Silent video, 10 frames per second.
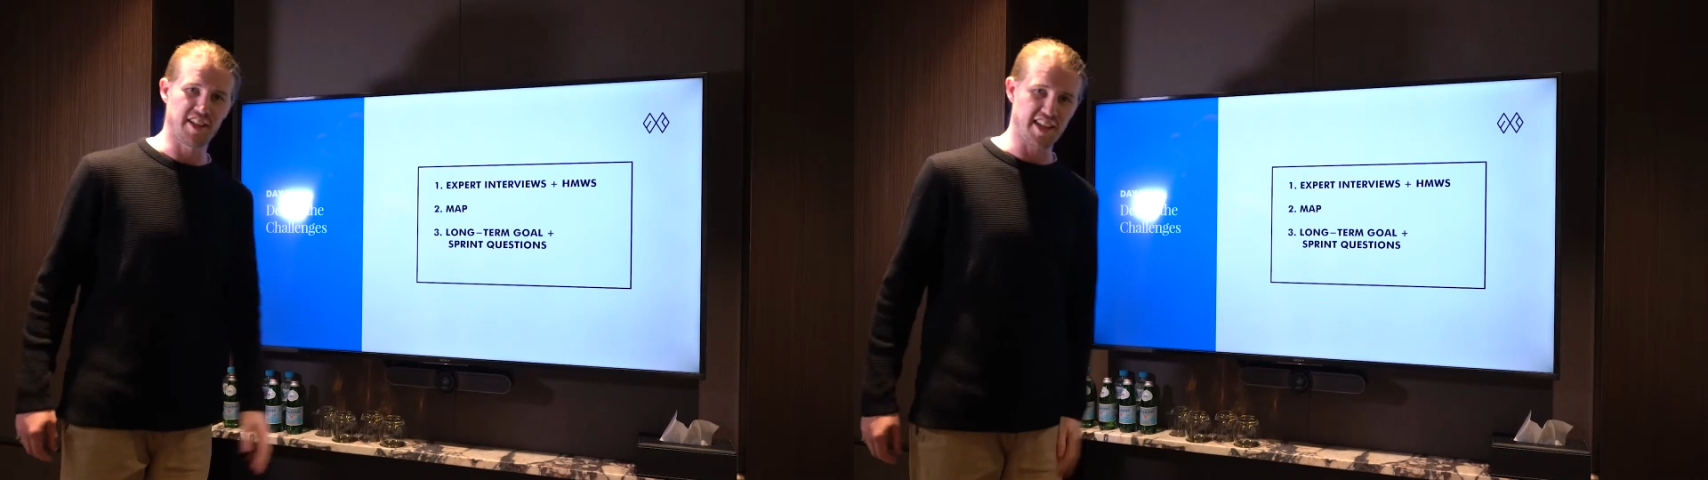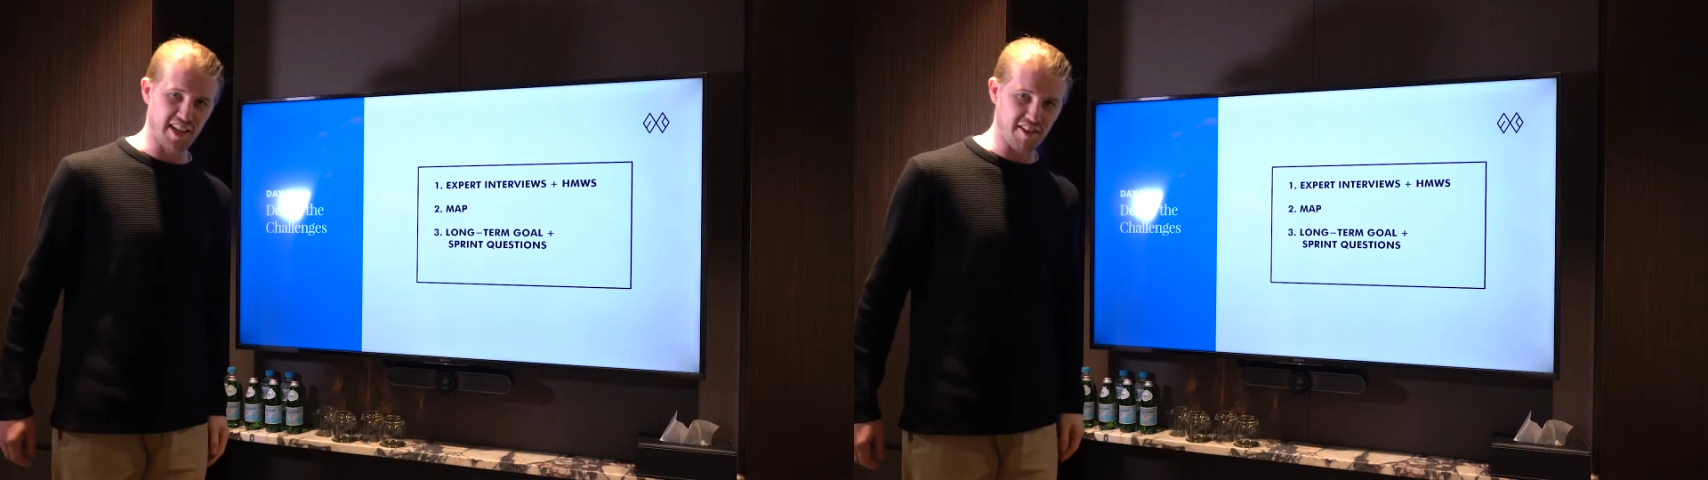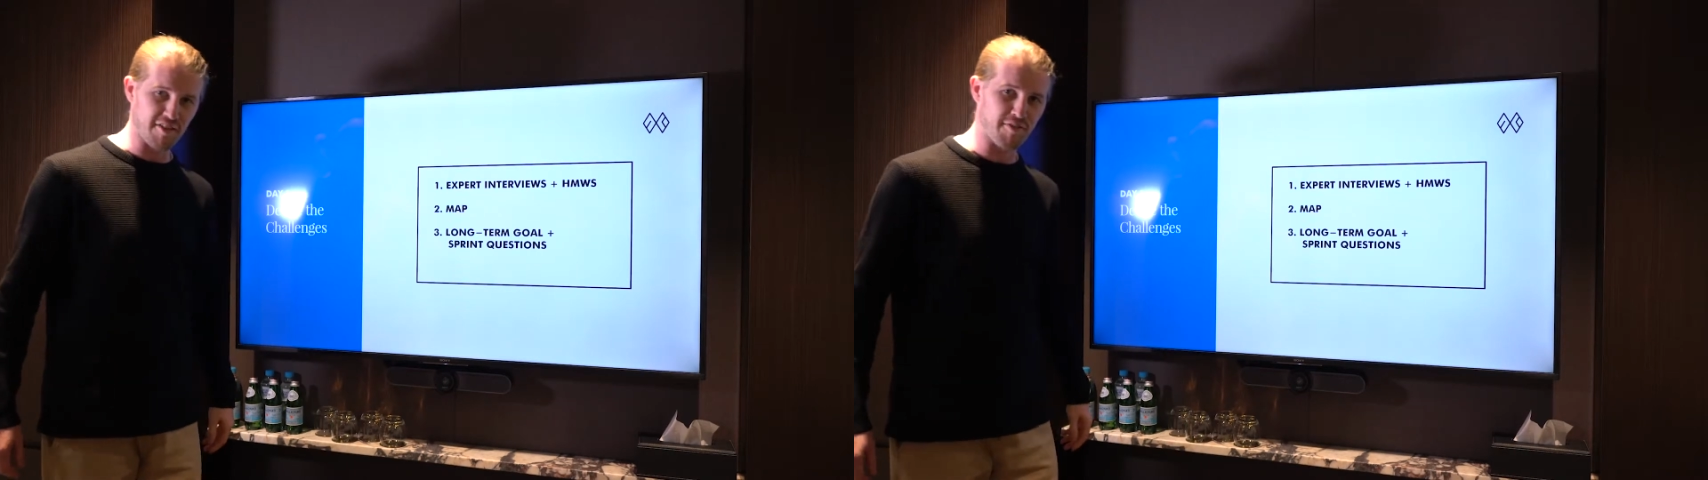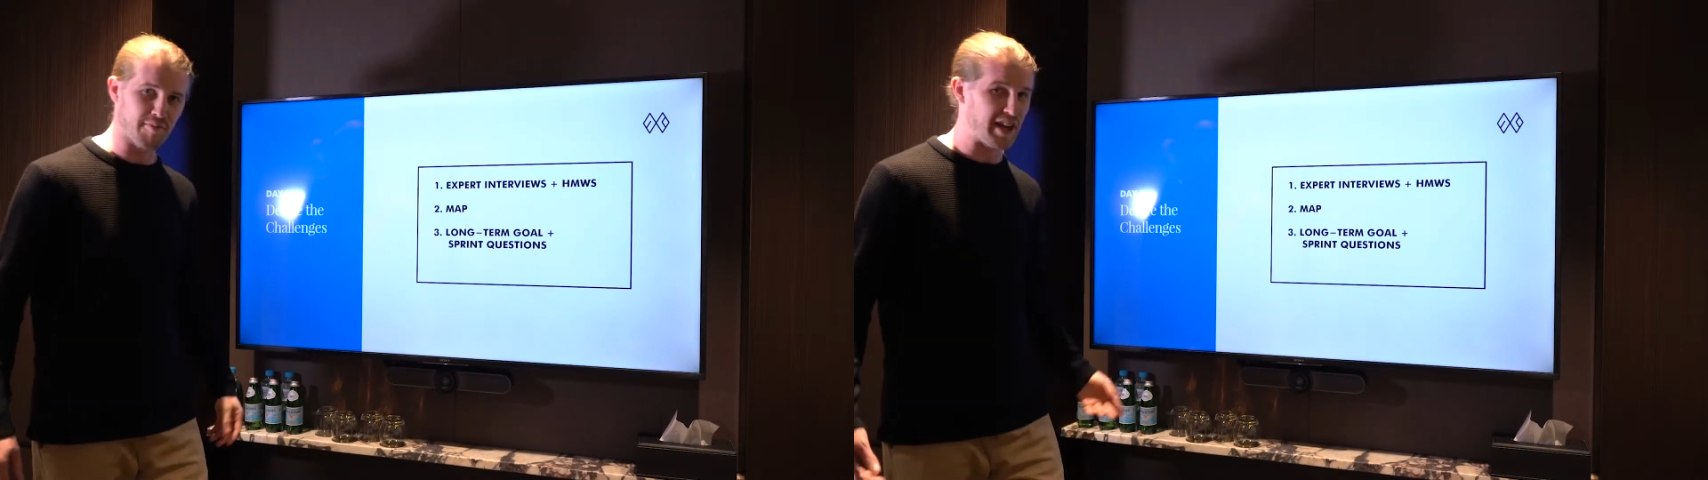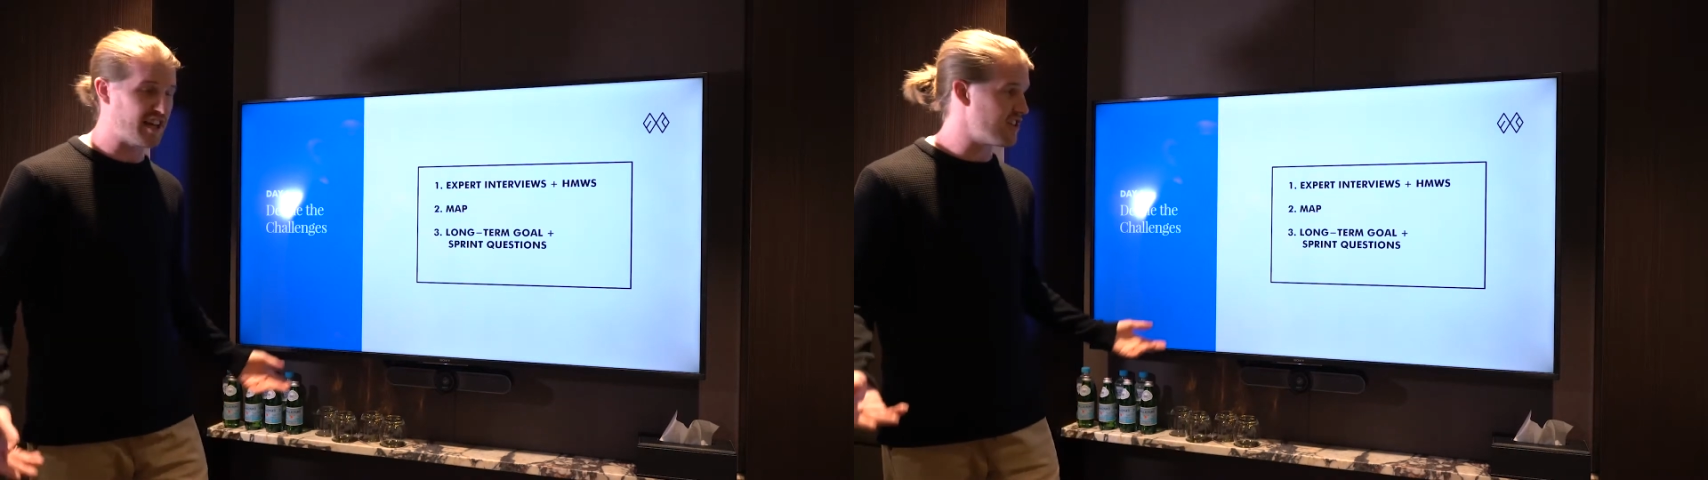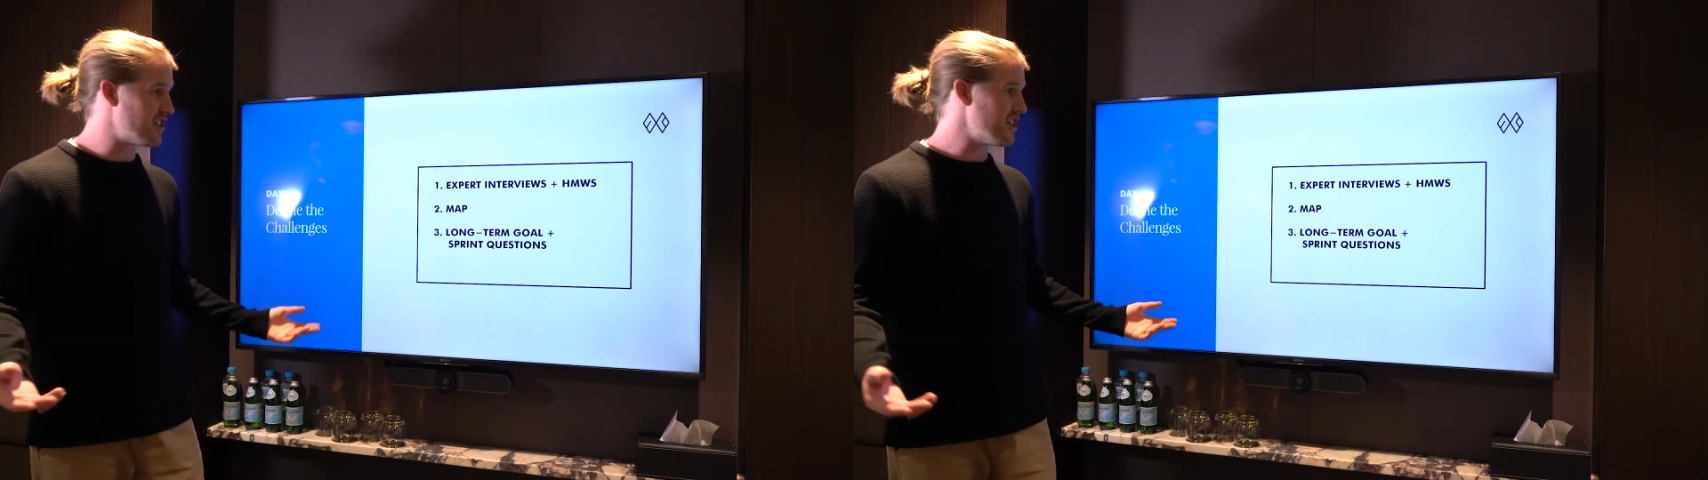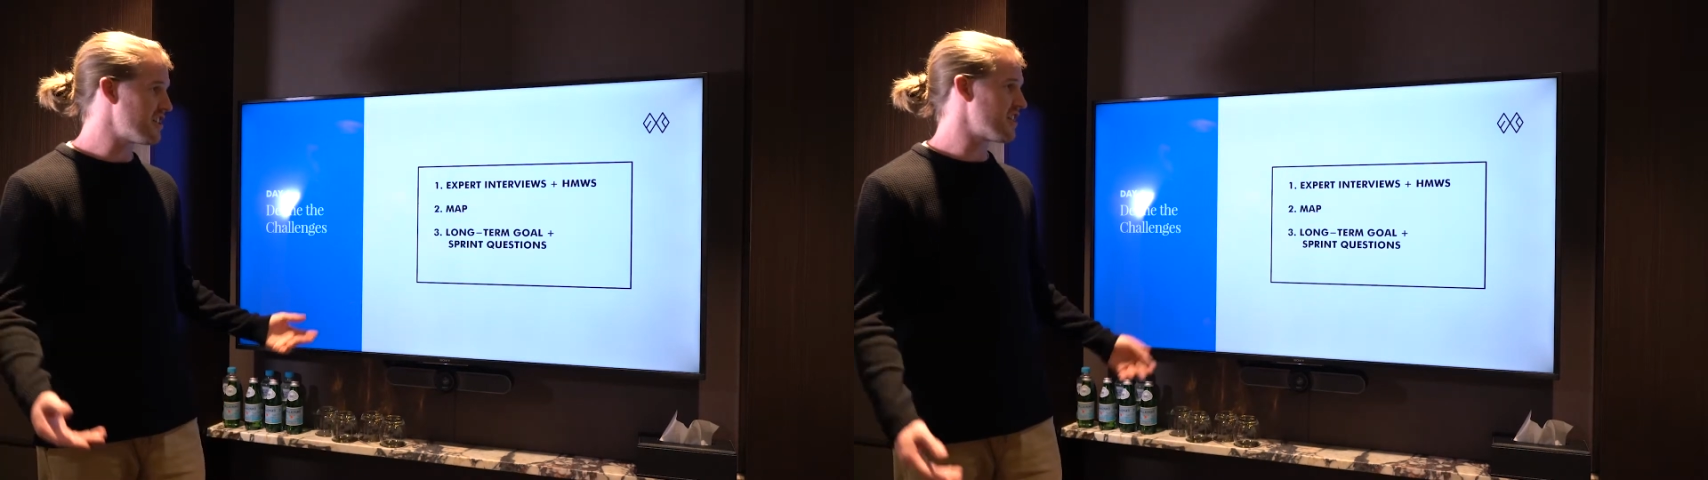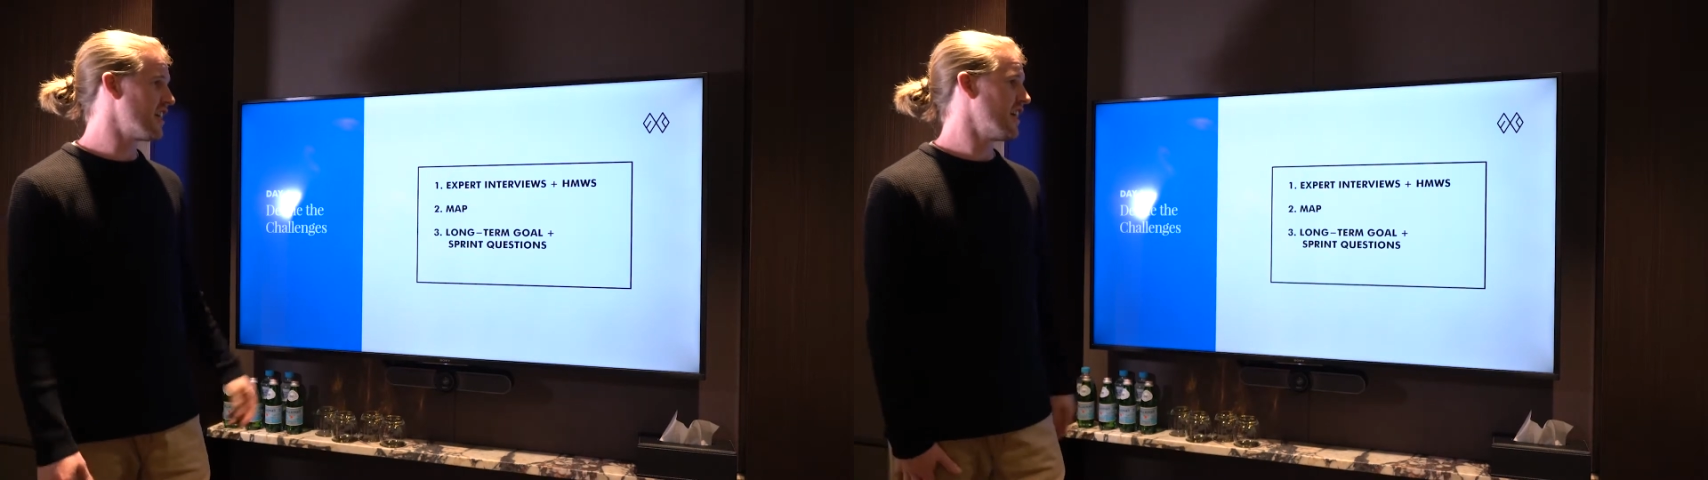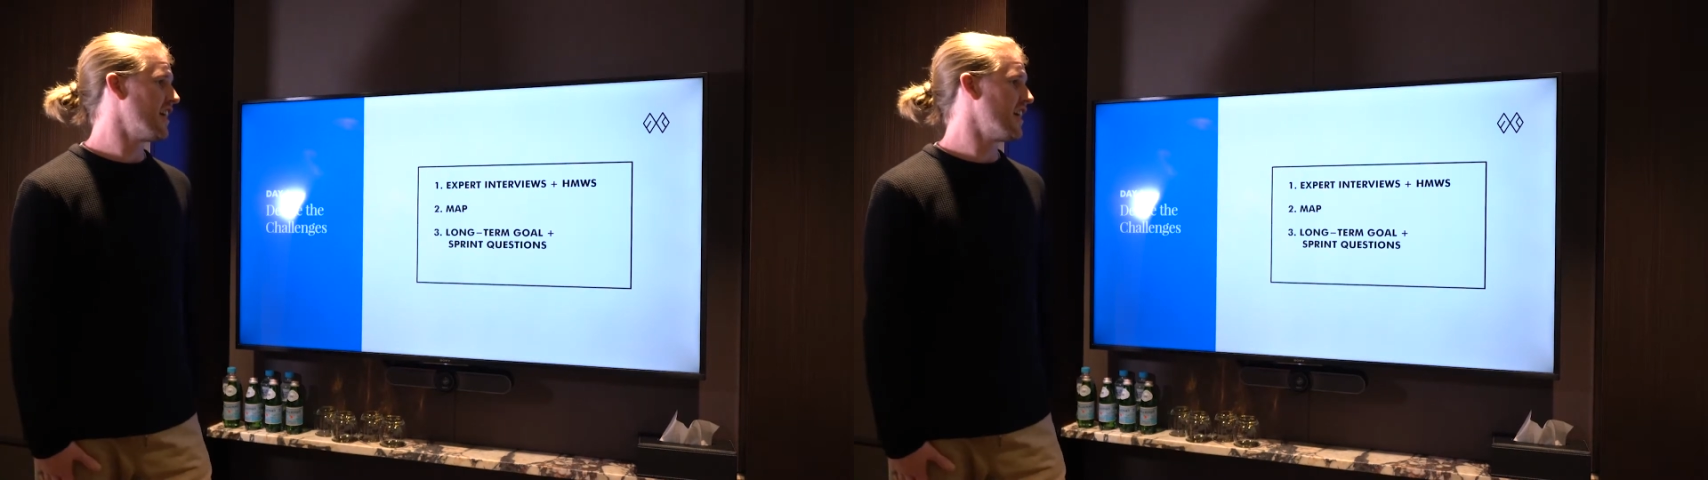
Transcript: or the head of managers,